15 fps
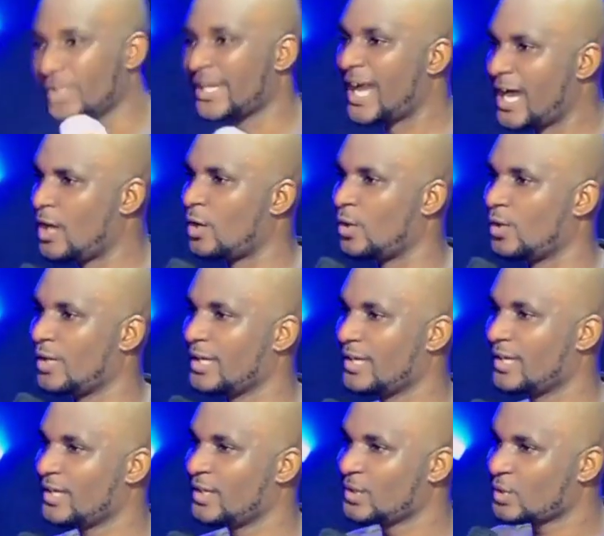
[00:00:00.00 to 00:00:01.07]
on how
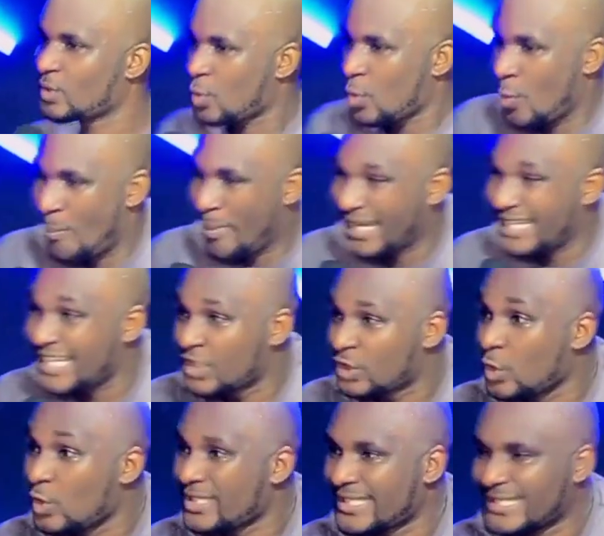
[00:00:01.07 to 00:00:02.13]
to
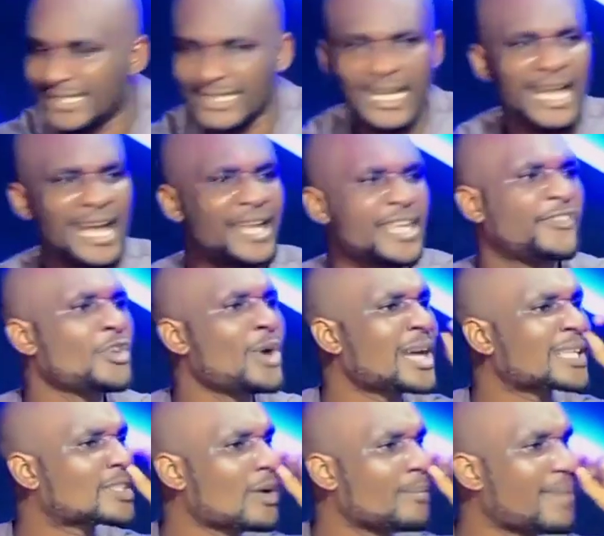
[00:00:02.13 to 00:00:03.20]
manage those seasons. If you
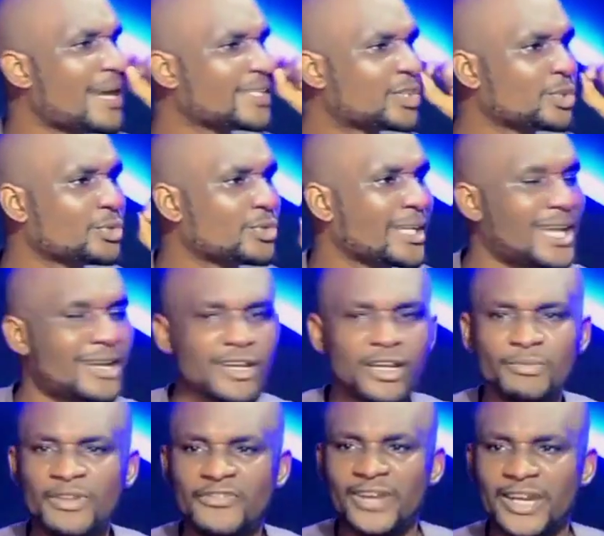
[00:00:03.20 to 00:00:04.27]
ask all my children
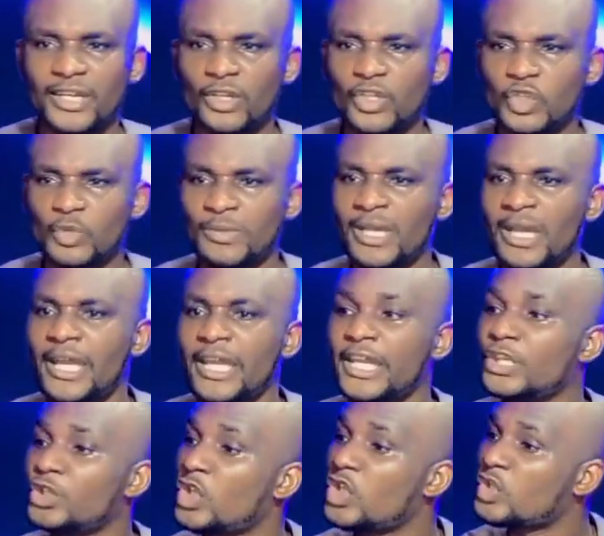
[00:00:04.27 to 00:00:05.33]
around me, very close to me,
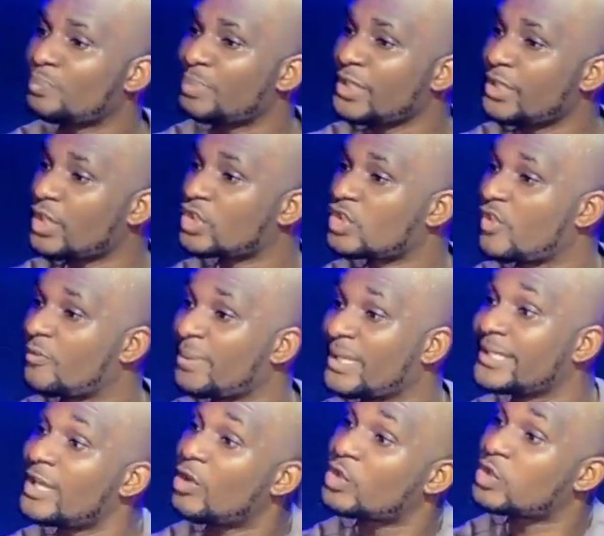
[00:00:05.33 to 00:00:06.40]
in those periods of
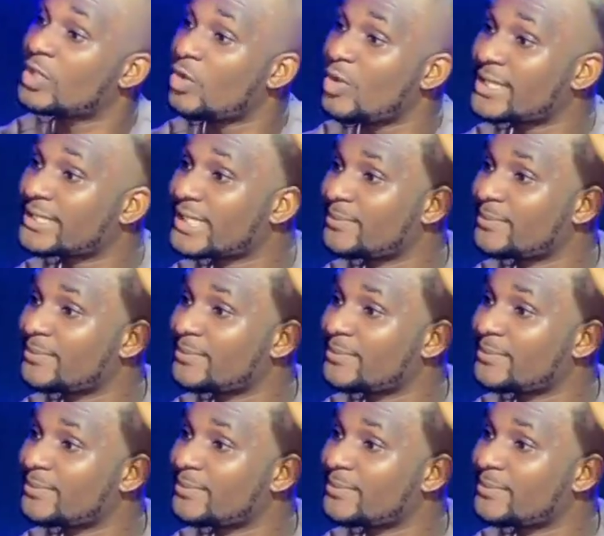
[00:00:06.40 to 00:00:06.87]
pain, there was only one